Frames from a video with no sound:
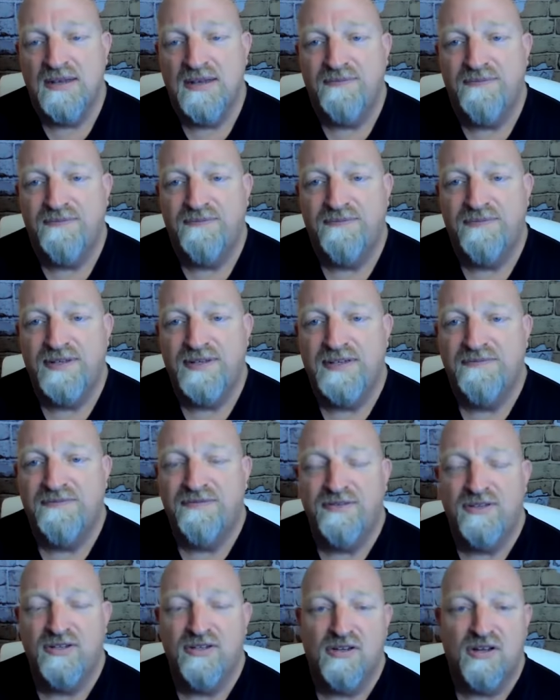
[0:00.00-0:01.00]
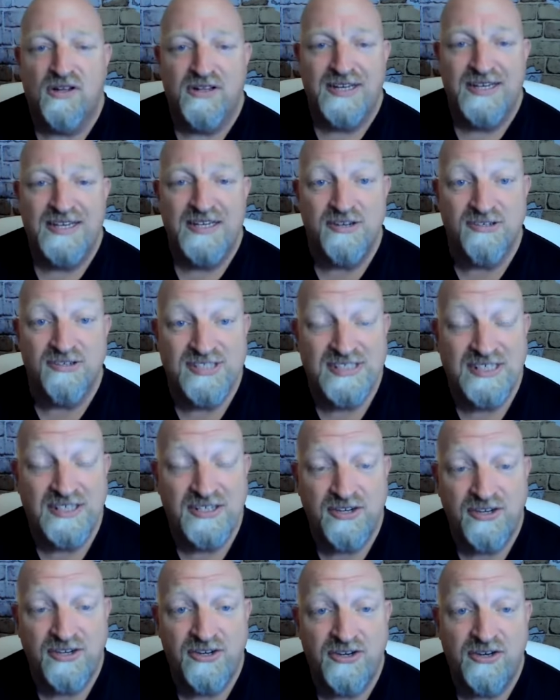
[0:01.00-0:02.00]
if if you're calling it your
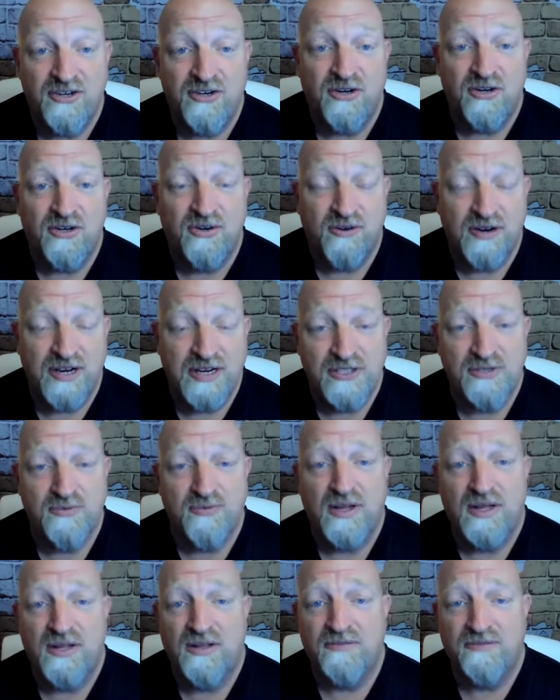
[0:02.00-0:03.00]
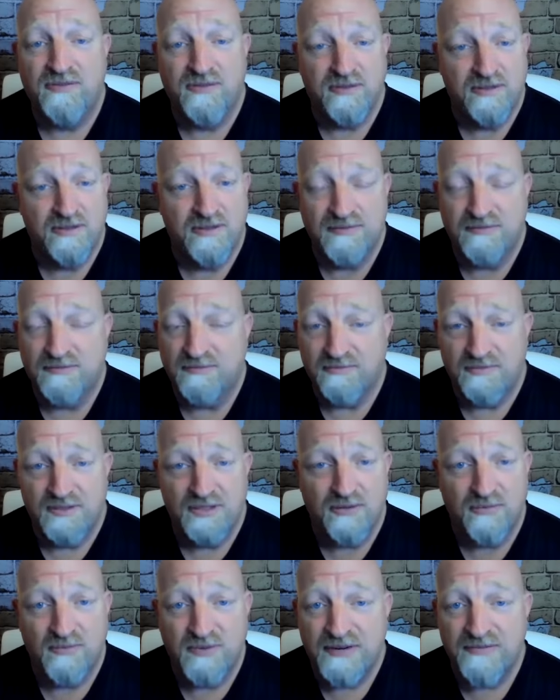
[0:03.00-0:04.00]
senior year or grade 12 or
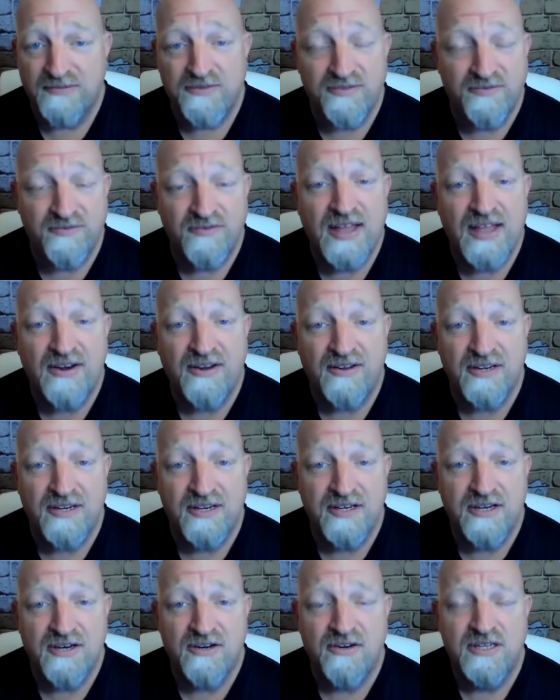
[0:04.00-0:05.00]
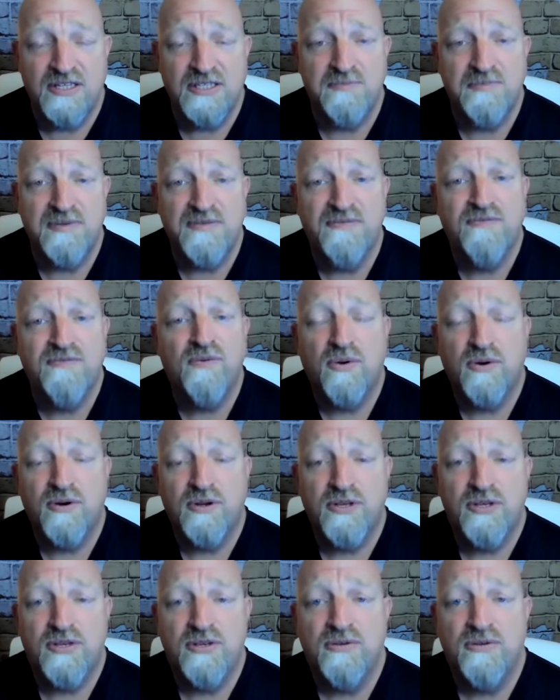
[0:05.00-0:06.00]
you know whatever the final year is
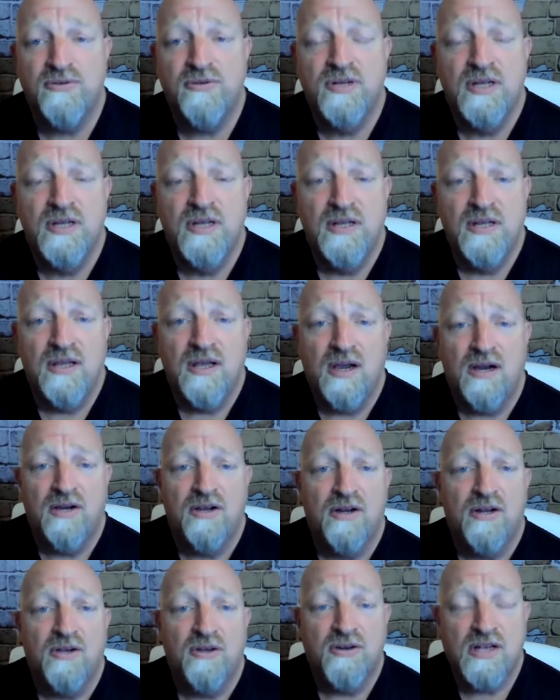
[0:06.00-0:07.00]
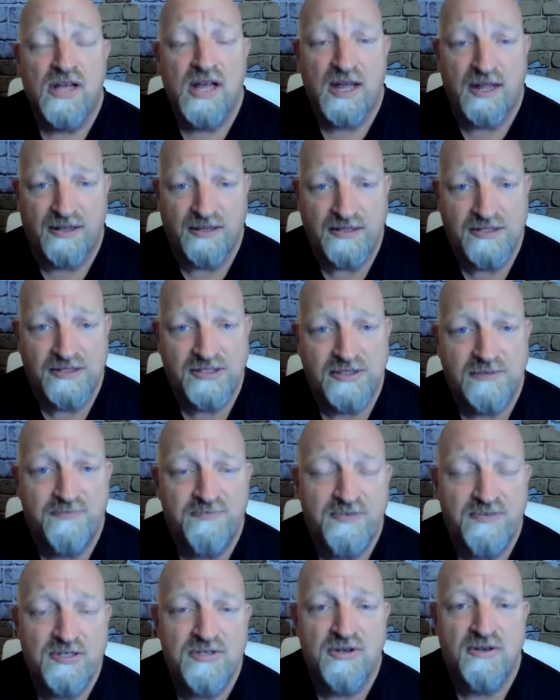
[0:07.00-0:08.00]
before you are going to go to college,
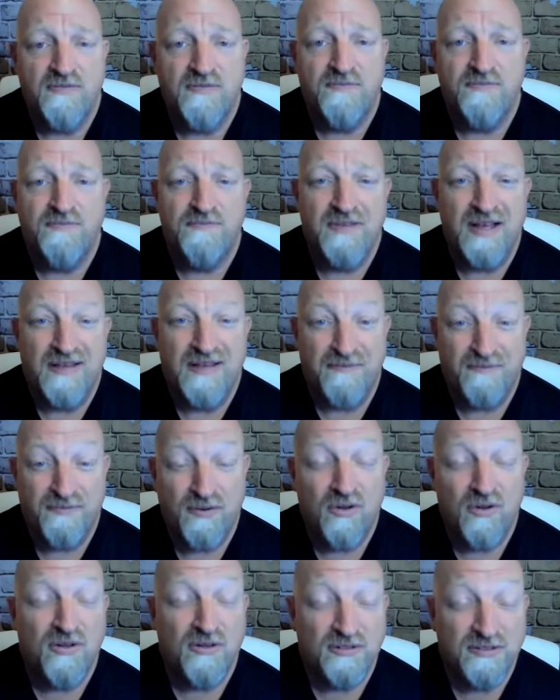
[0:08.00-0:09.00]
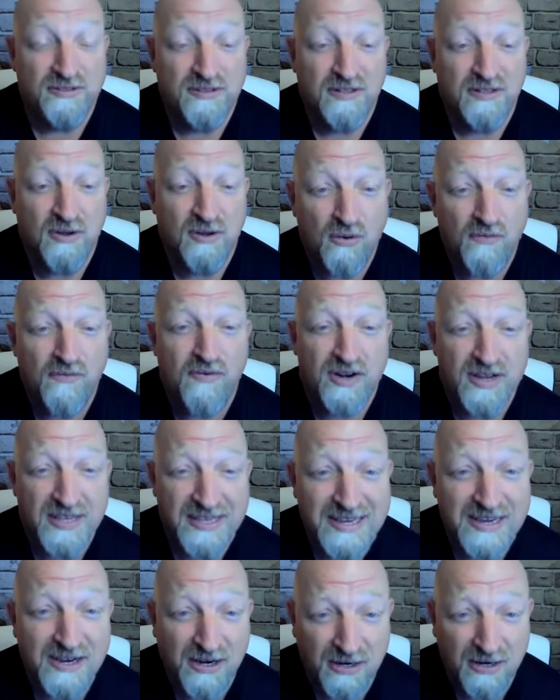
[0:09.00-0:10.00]
so a full over a
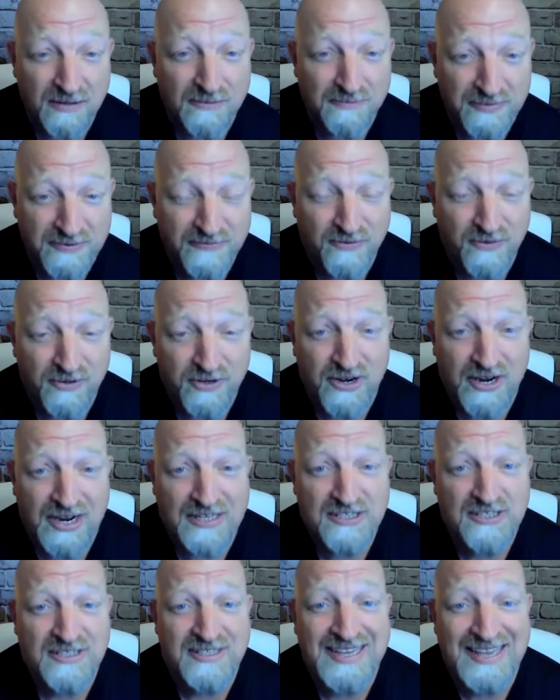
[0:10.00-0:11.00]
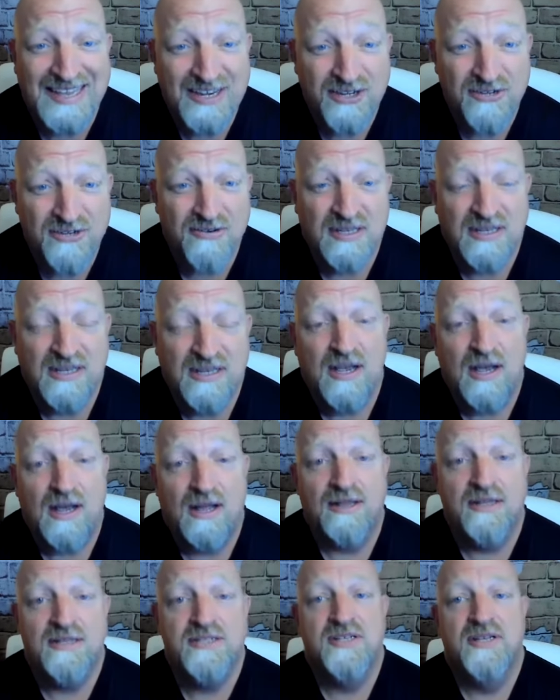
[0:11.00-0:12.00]
year before you're actually entering
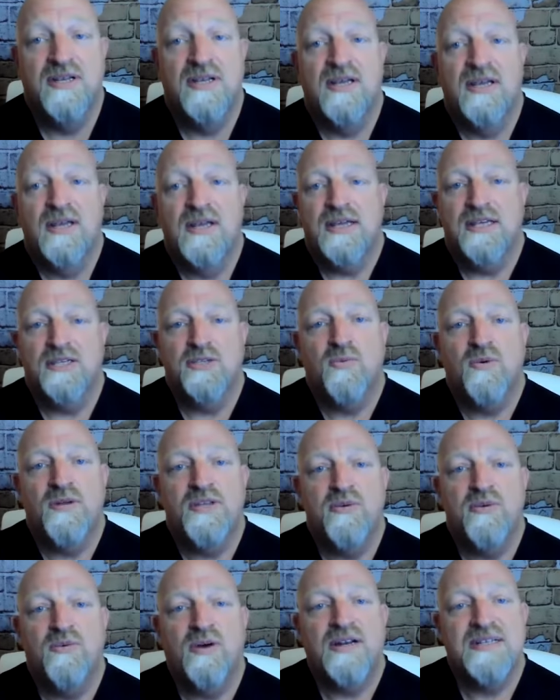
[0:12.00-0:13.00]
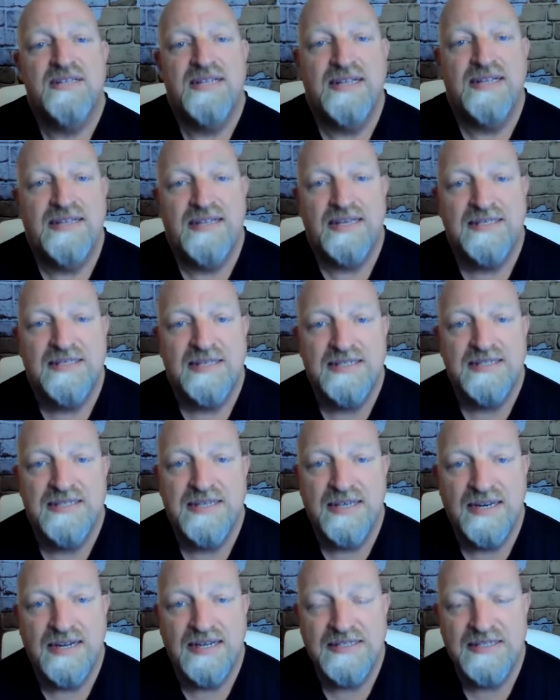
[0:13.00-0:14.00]
college is when you want to take the SAT
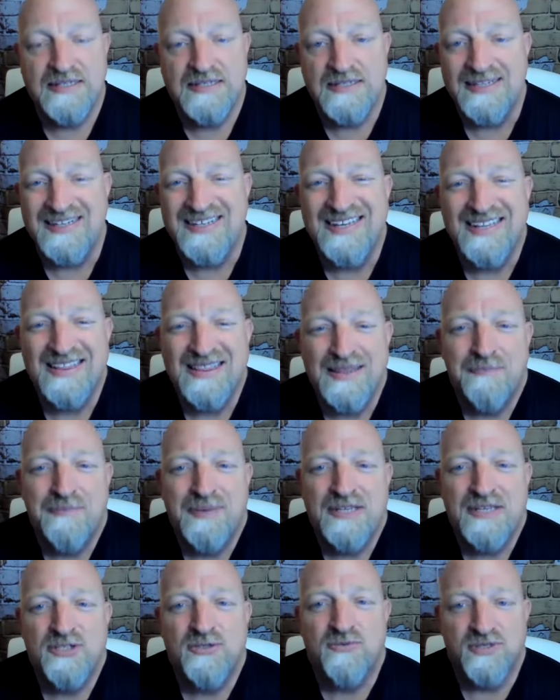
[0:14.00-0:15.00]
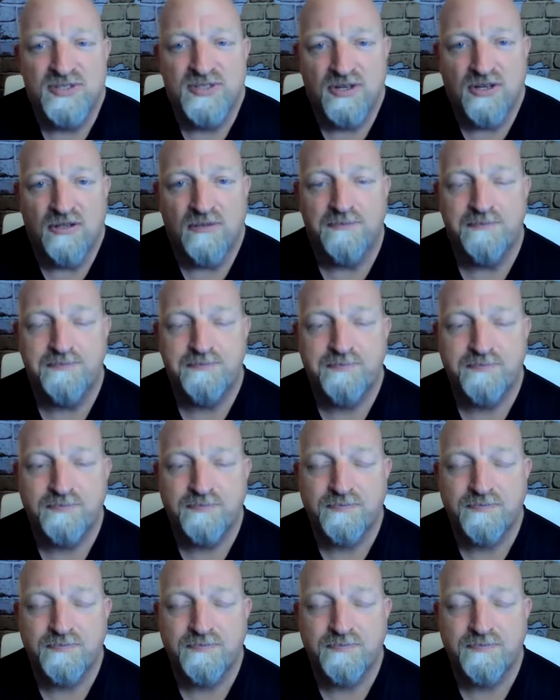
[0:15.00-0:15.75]
and ACT to get the best result.